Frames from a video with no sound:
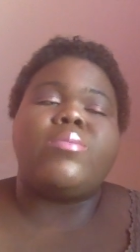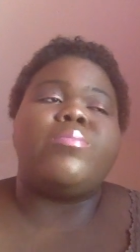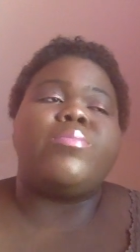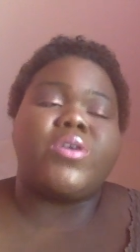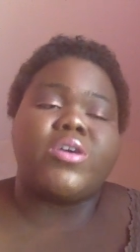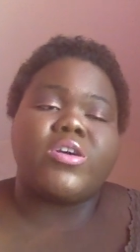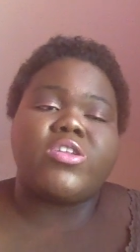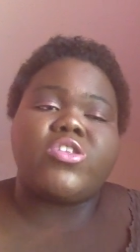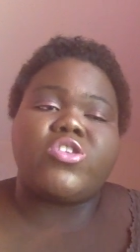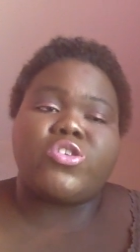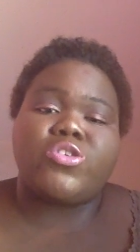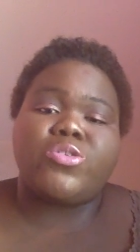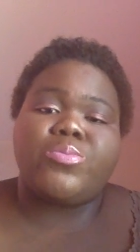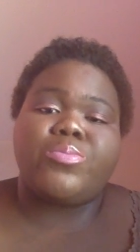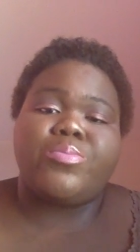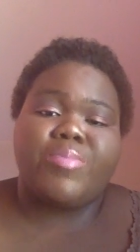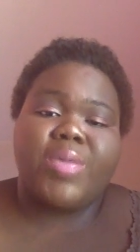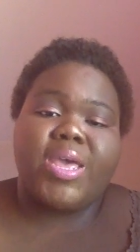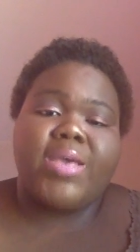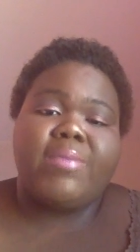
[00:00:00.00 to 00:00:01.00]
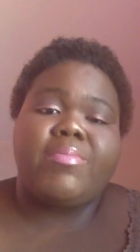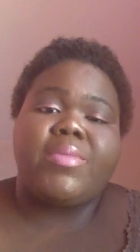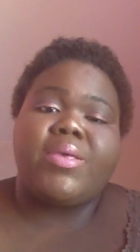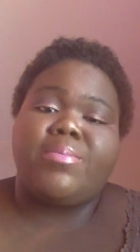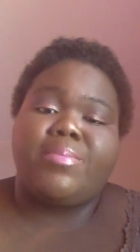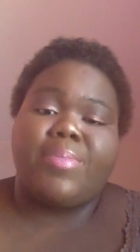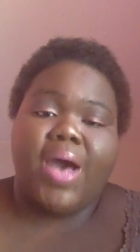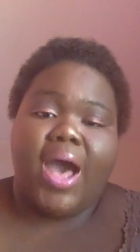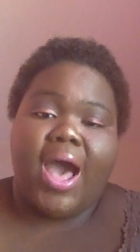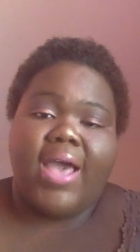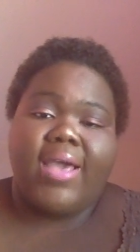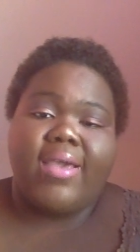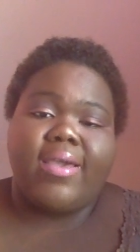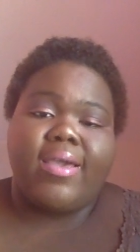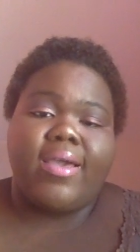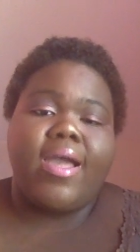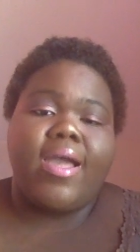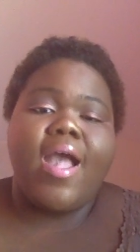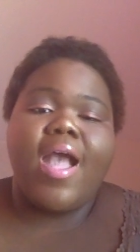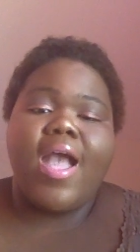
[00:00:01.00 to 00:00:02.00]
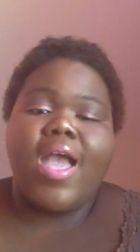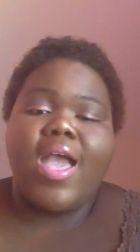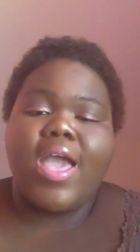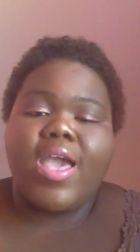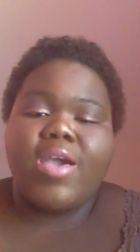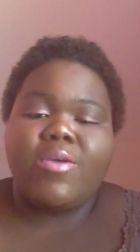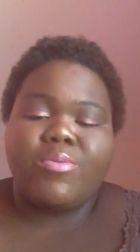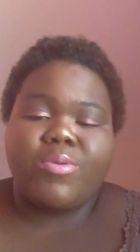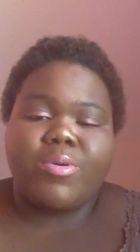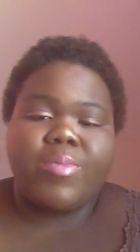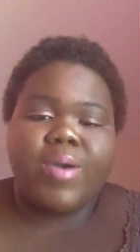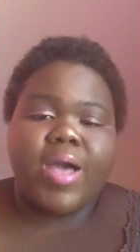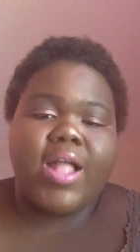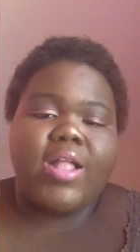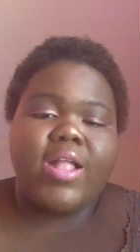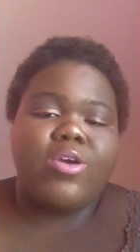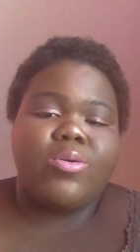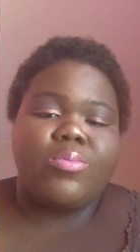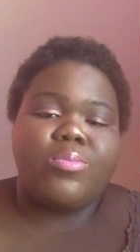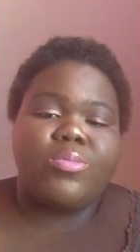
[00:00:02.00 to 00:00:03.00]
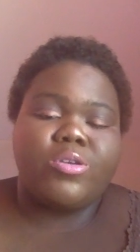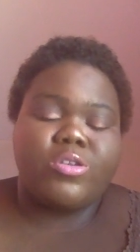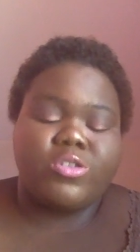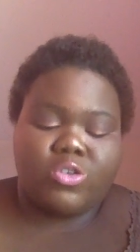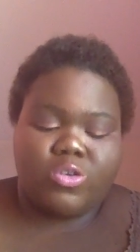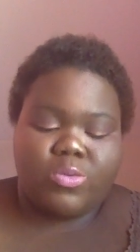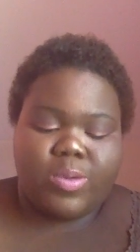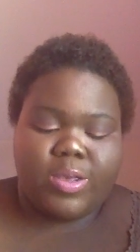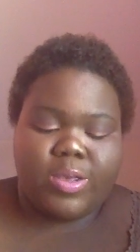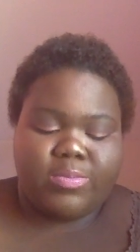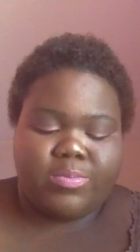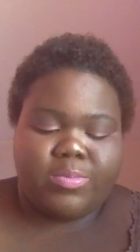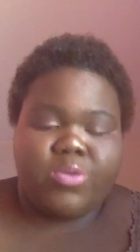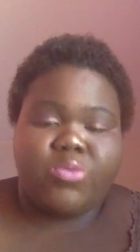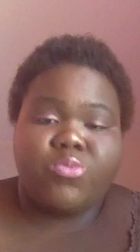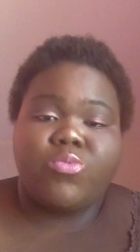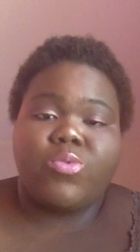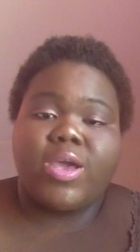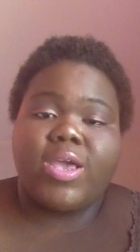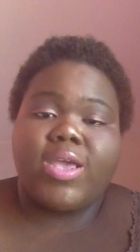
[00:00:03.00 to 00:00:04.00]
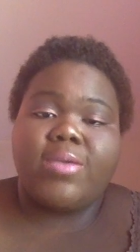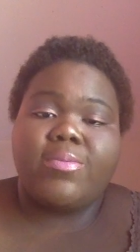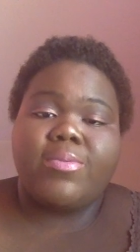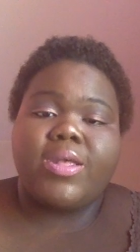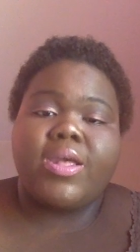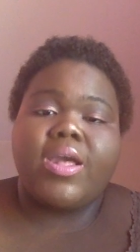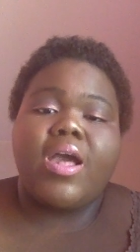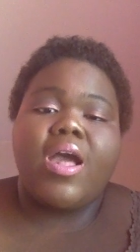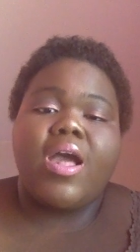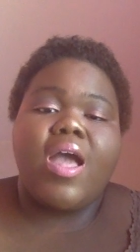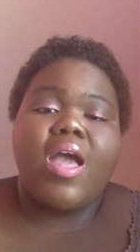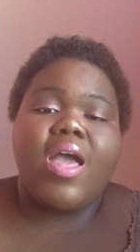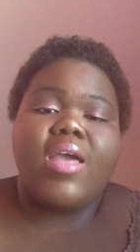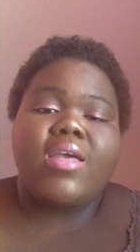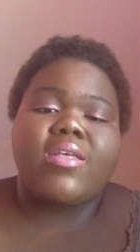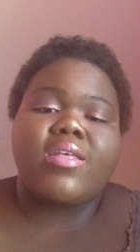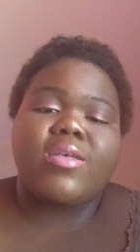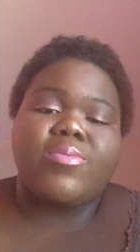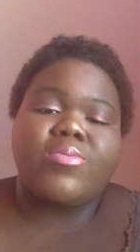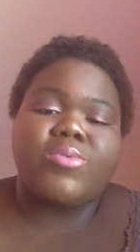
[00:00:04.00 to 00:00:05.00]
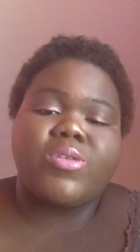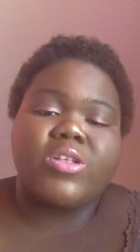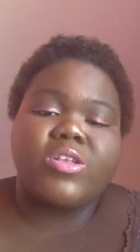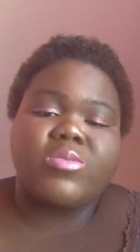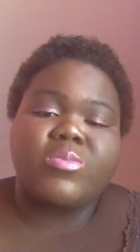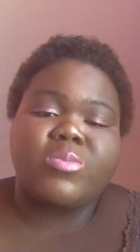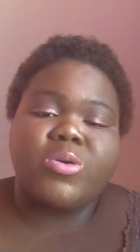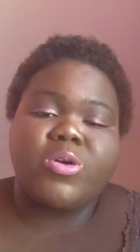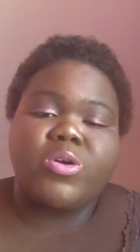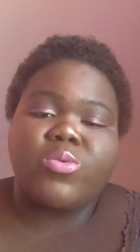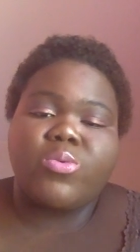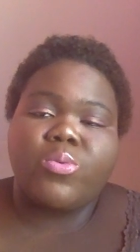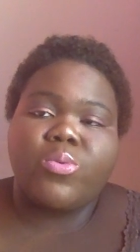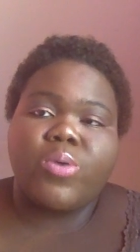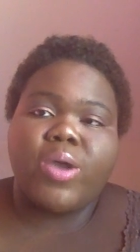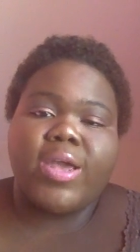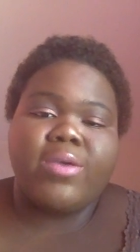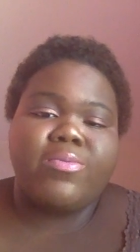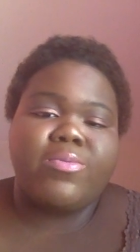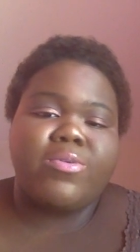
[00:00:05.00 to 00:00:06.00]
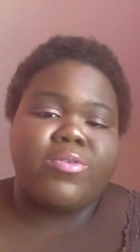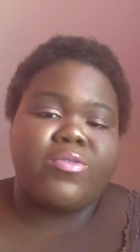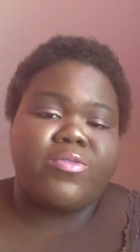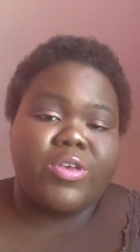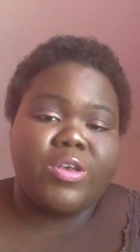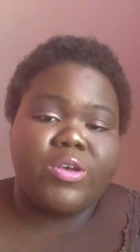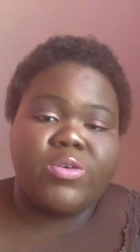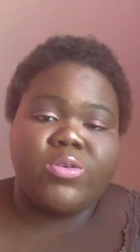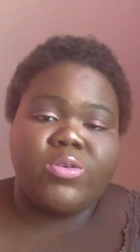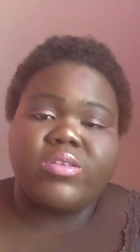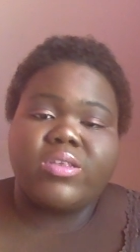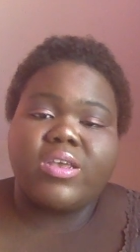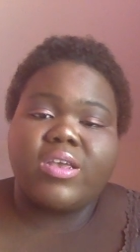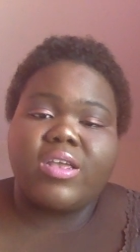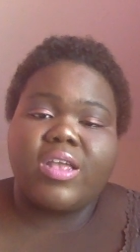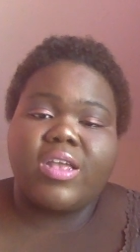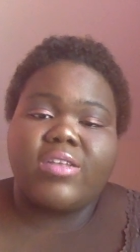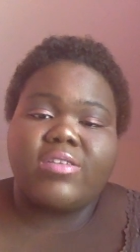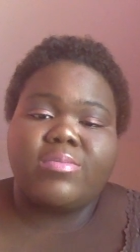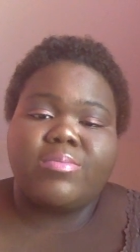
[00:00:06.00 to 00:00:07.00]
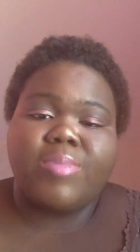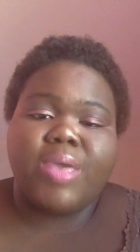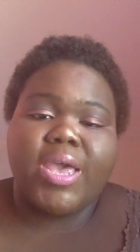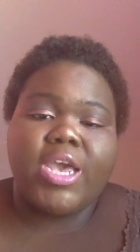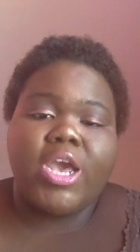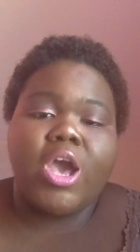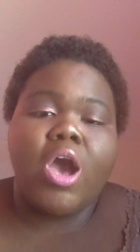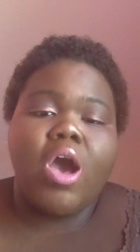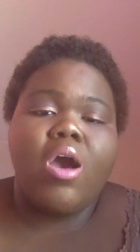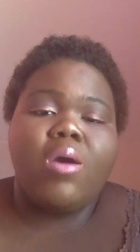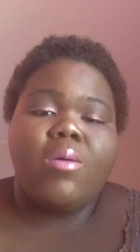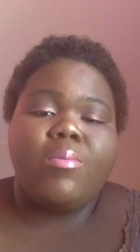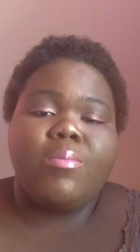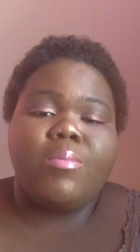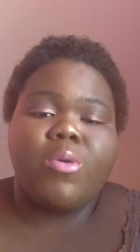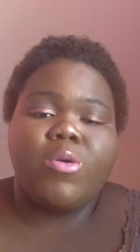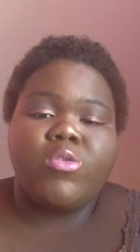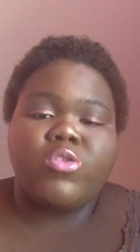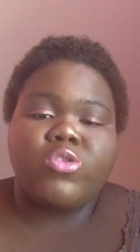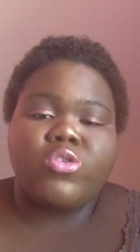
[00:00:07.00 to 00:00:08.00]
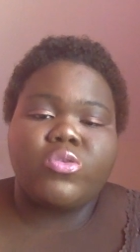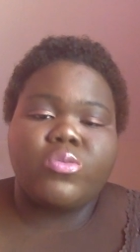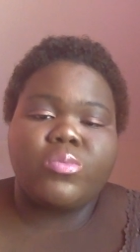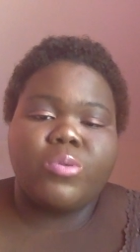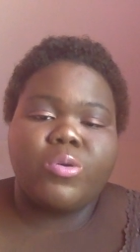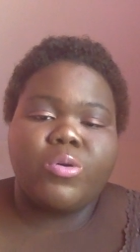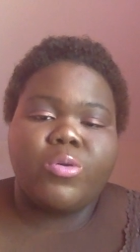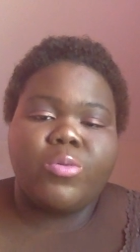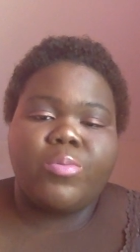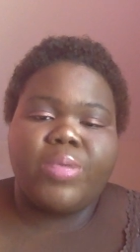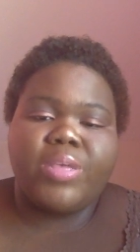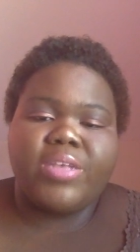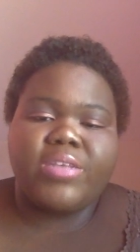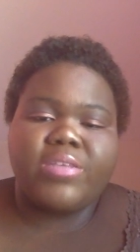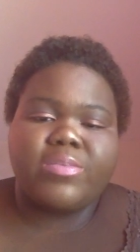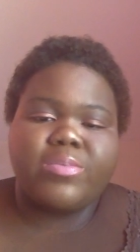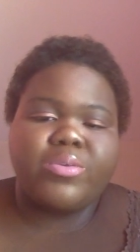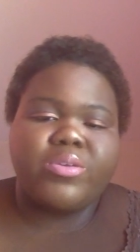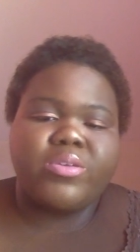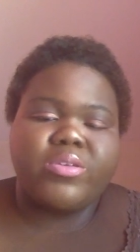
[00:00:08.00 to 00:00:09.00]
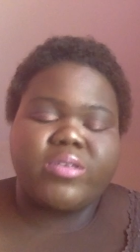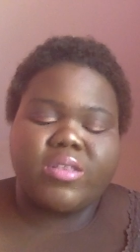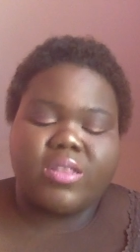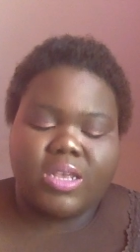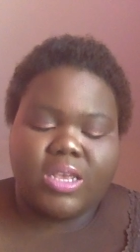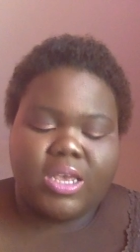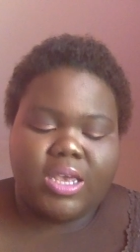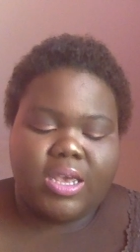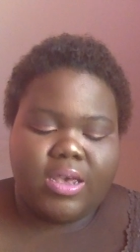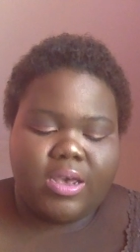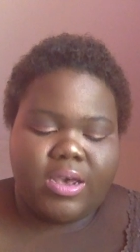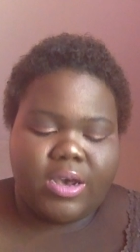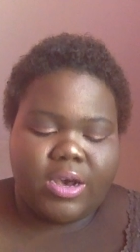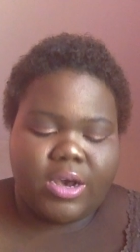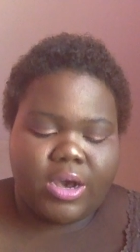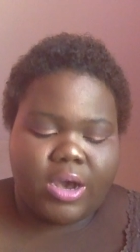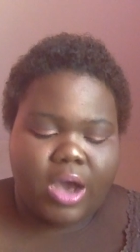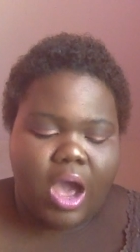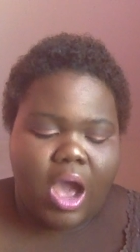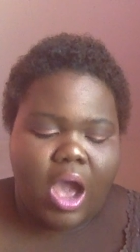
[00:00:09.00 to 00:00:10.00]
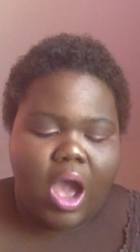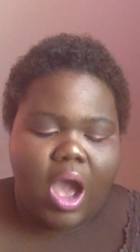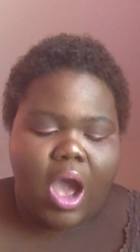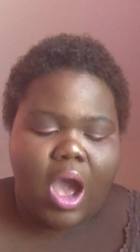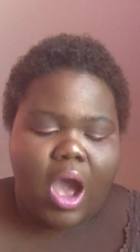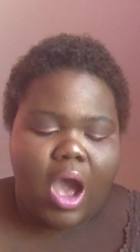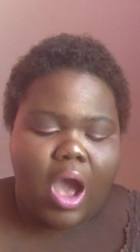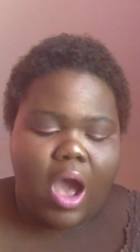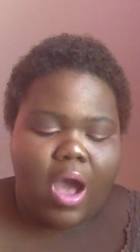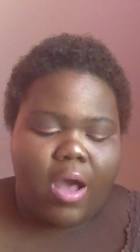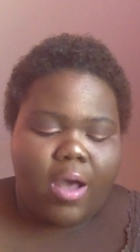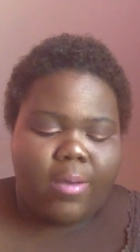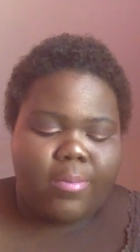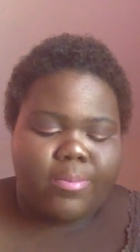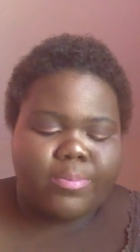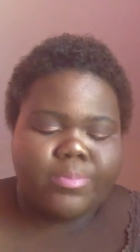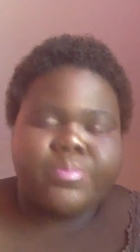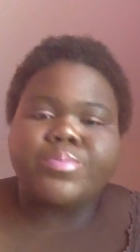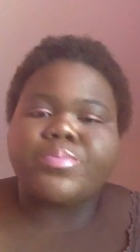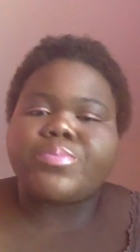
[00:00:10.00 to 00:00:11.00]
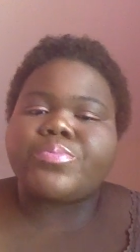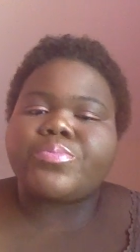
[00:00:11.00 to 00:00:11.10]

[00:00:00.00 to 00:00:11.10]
BookTube made me buy it. Everybody on BookTube has been raving and giving this book rave reviews. It has made multiple best books of the year Um...